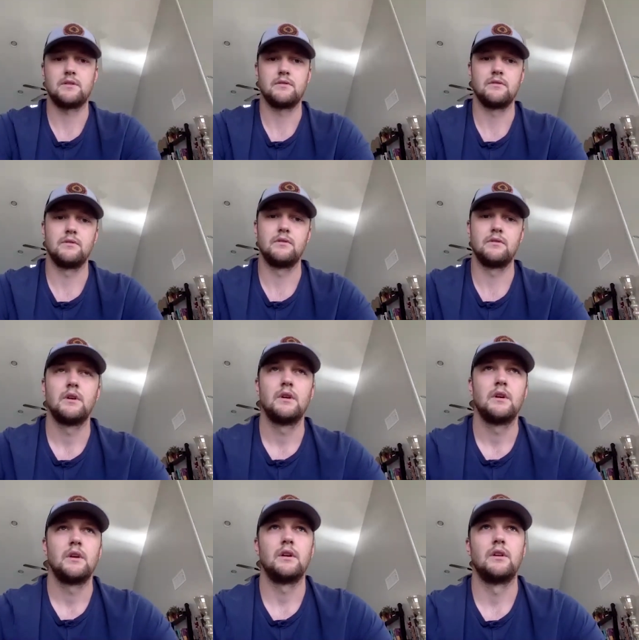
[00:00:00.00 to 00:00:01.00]
to
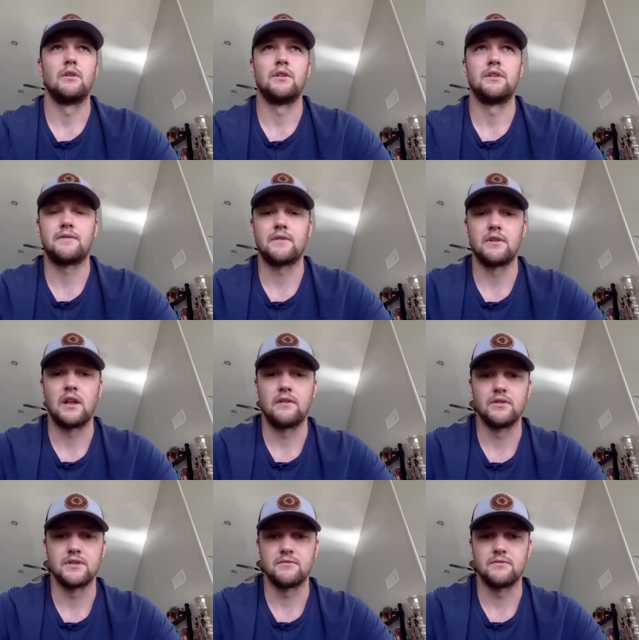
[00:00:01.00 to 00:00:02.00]
you know the different
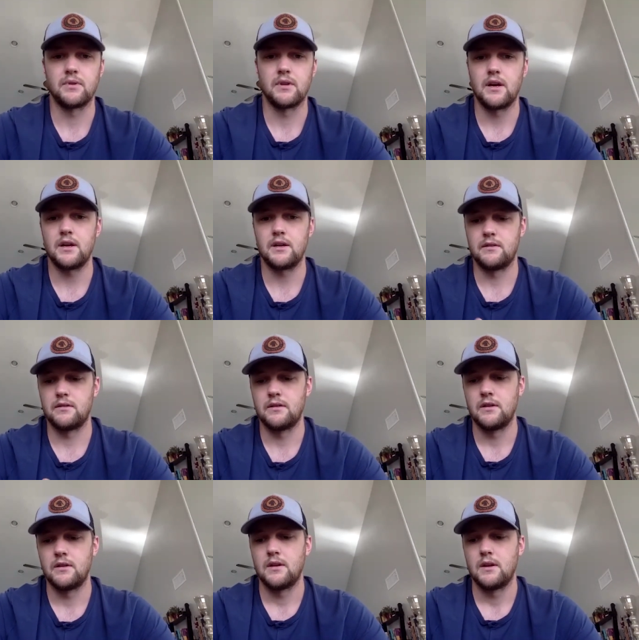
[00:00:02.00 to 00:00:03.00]
levels of play and
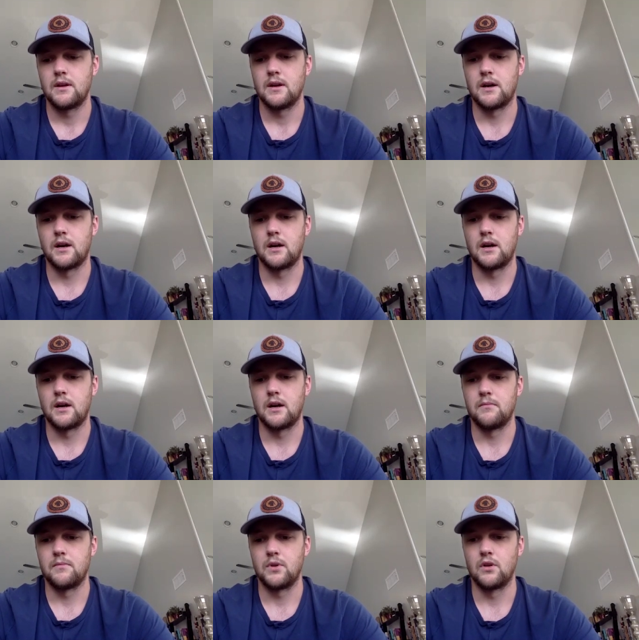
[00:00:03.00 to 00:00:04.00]

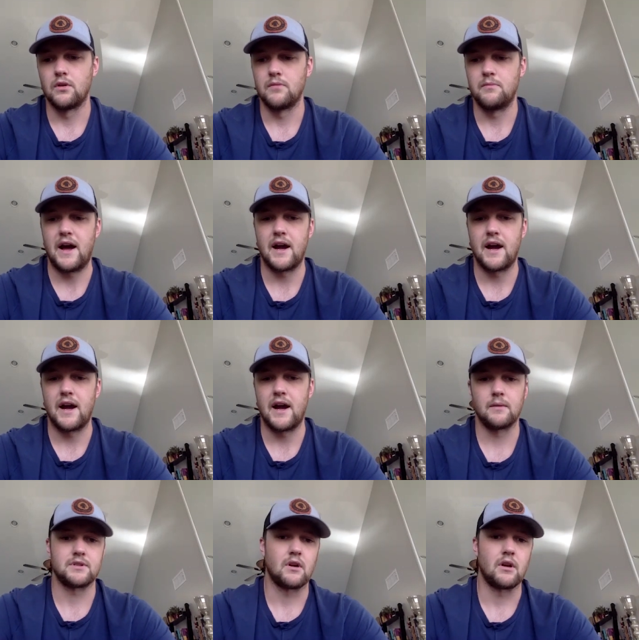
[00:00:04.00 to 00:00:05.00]
um, you know the backup
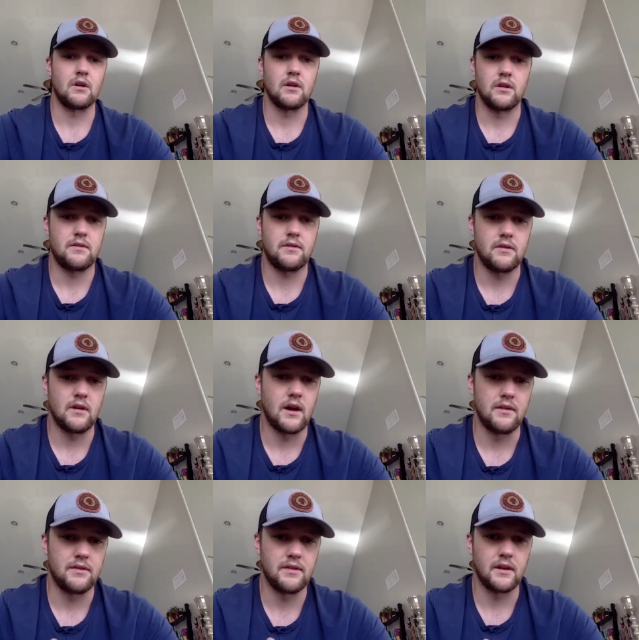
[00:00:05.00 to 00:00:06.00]
to starter
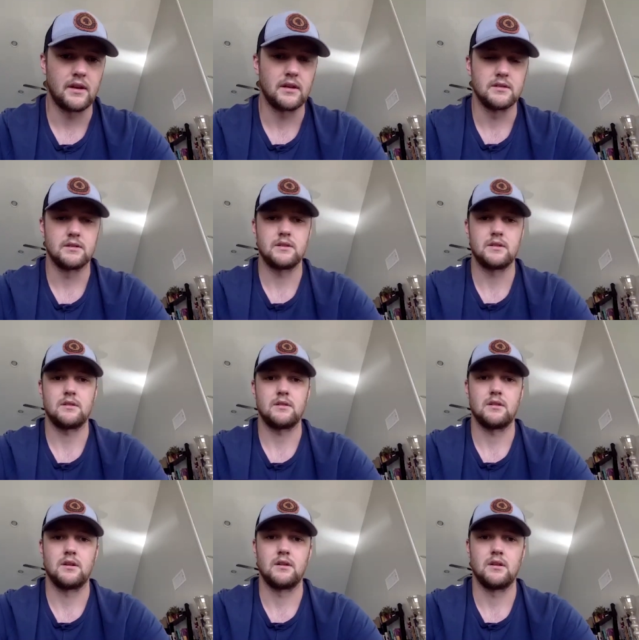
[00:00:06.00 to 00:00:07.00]
I think is
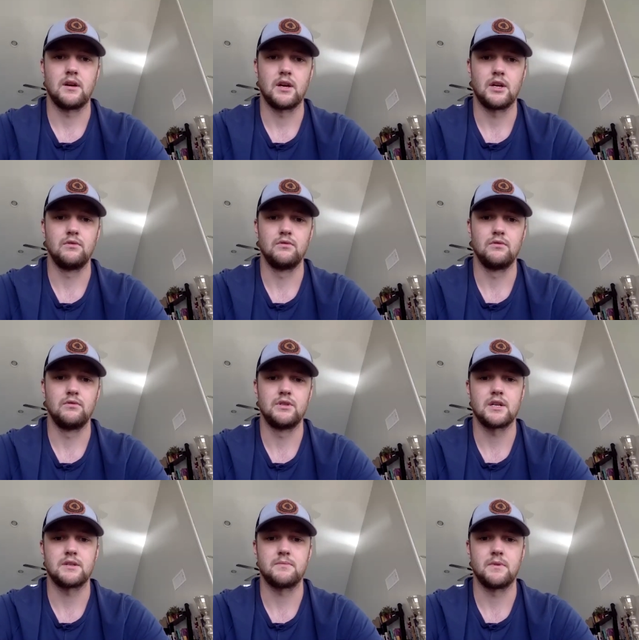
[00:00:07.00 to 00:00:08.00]
uh, a huge
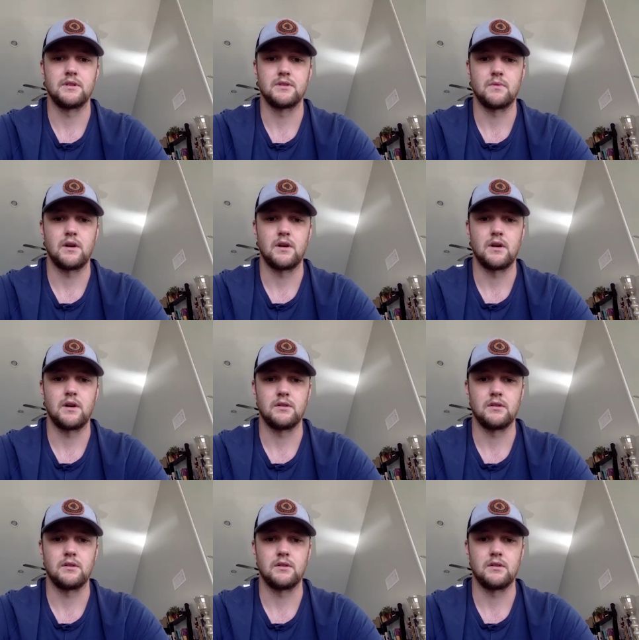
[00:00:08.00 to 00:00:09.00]
adjustment as well
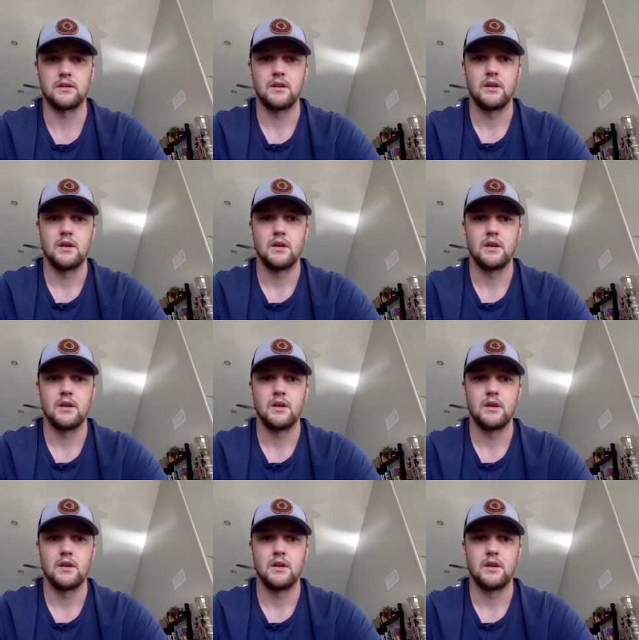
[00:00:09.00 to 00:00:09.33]
not